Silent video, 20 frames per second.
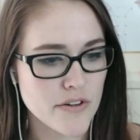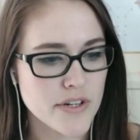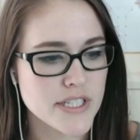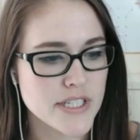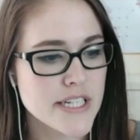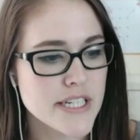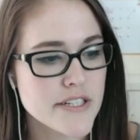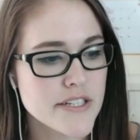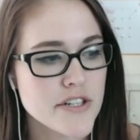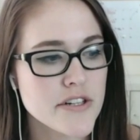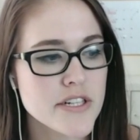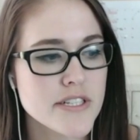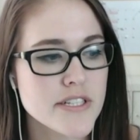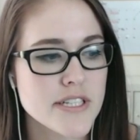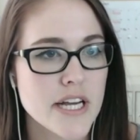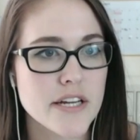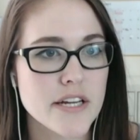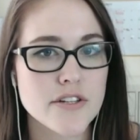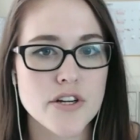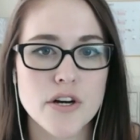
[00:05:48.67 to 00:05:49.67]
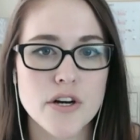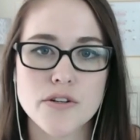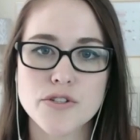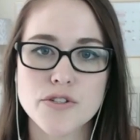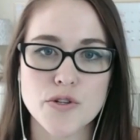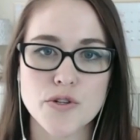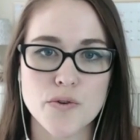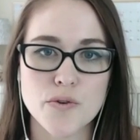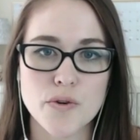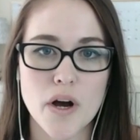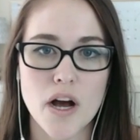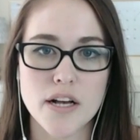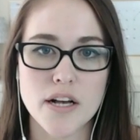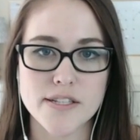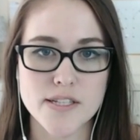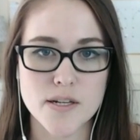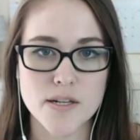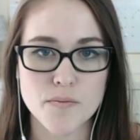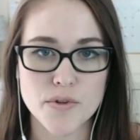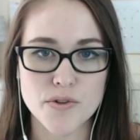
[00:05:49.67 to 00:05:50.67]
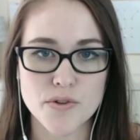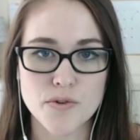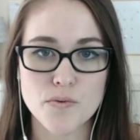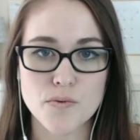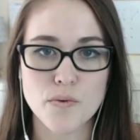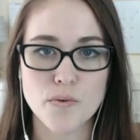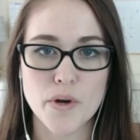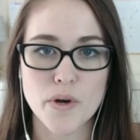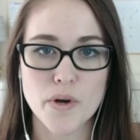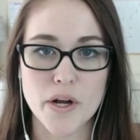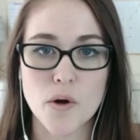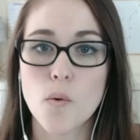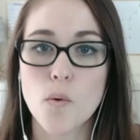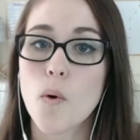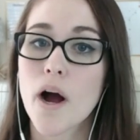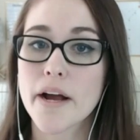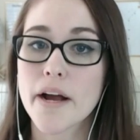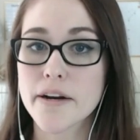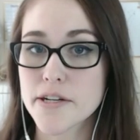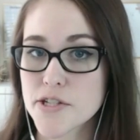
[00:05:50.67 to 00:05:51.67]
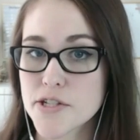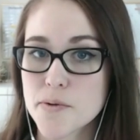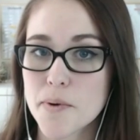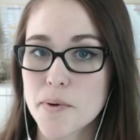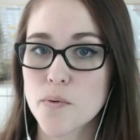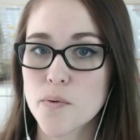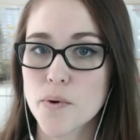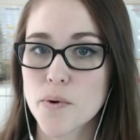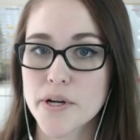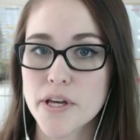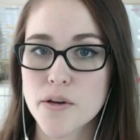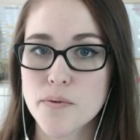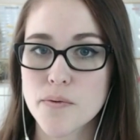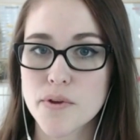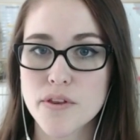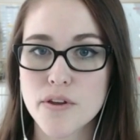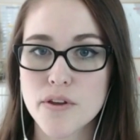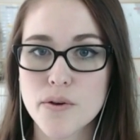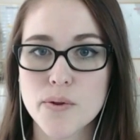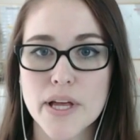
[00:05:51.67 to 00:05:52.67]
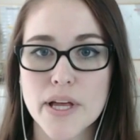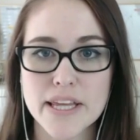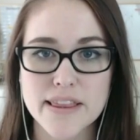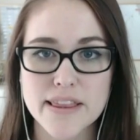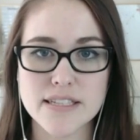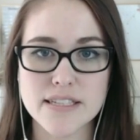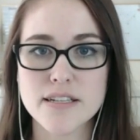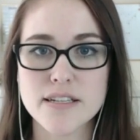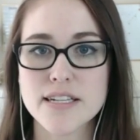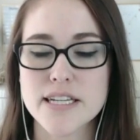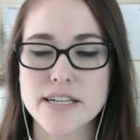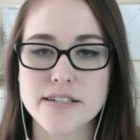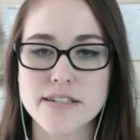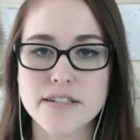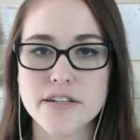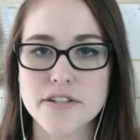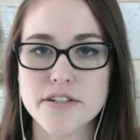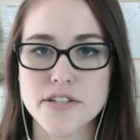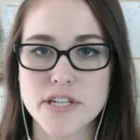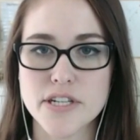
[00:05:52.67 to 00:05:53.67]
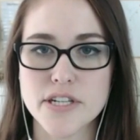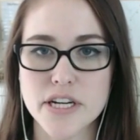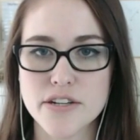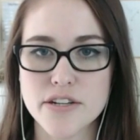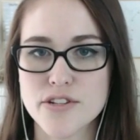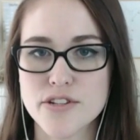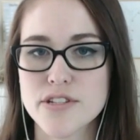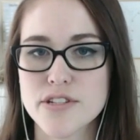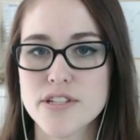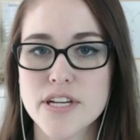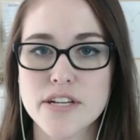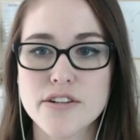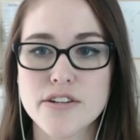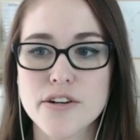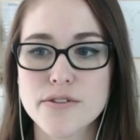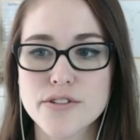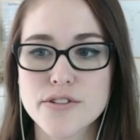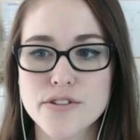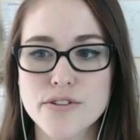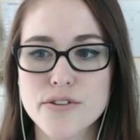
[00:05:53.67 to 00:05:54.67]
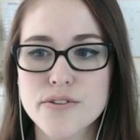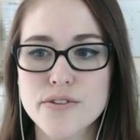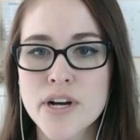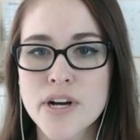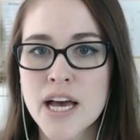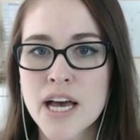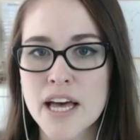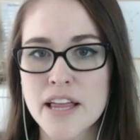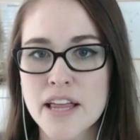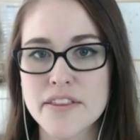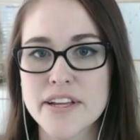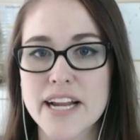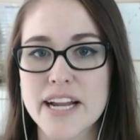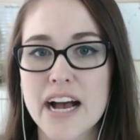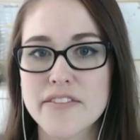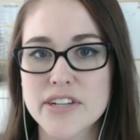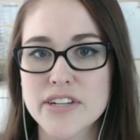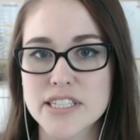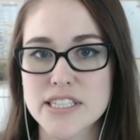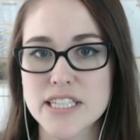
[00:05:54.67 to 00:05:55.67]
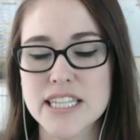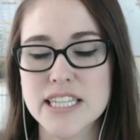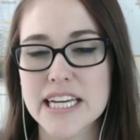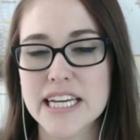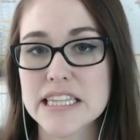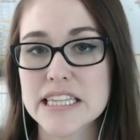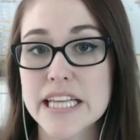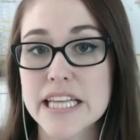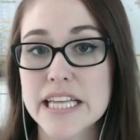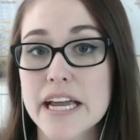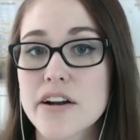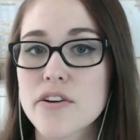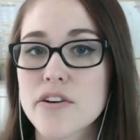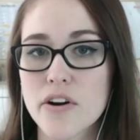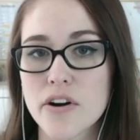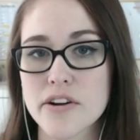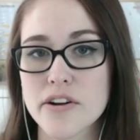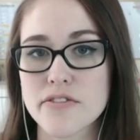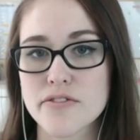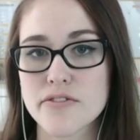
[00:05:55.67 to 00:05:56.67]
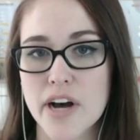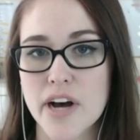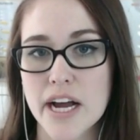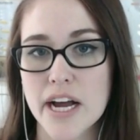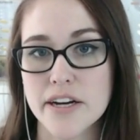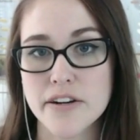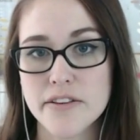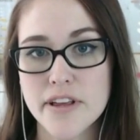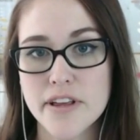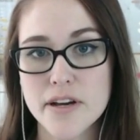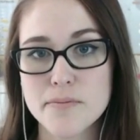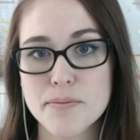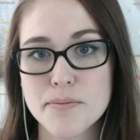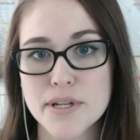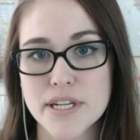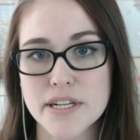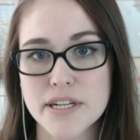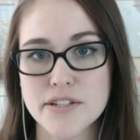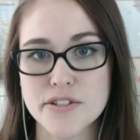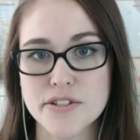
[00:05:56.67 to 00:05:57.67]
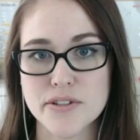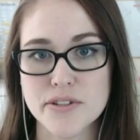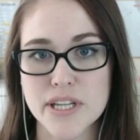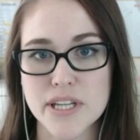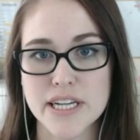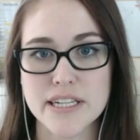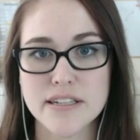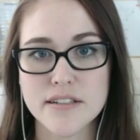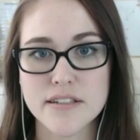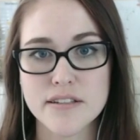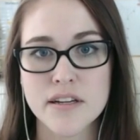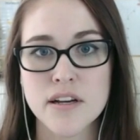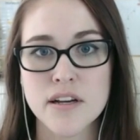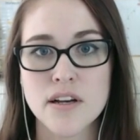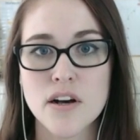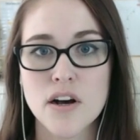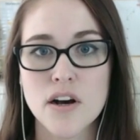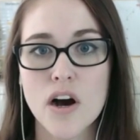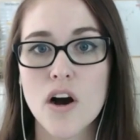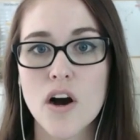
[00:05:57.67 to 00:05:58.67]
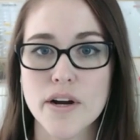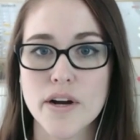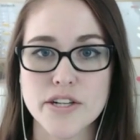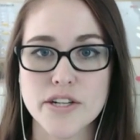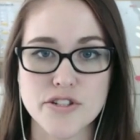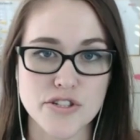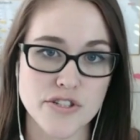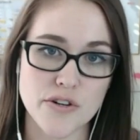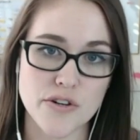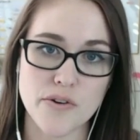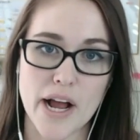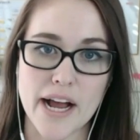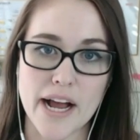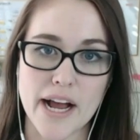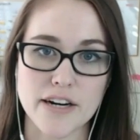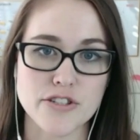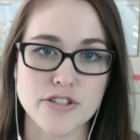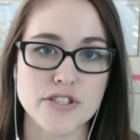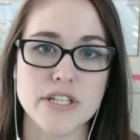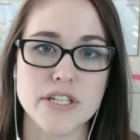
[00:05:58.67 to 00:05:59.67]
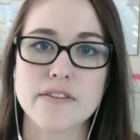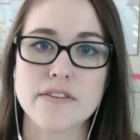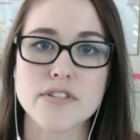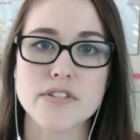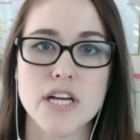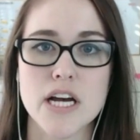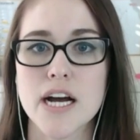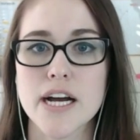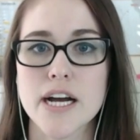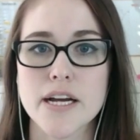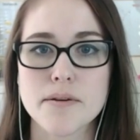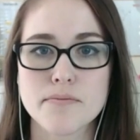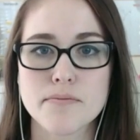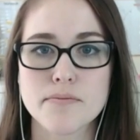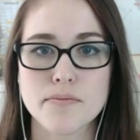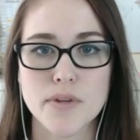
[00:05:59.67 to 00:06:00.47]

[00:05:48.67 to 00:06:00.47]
It's easier to say no to someone who inquires about working with you. Like that's an easier stage to say no to than having to like later on fire them because you're like, oh, I just don't actually have time.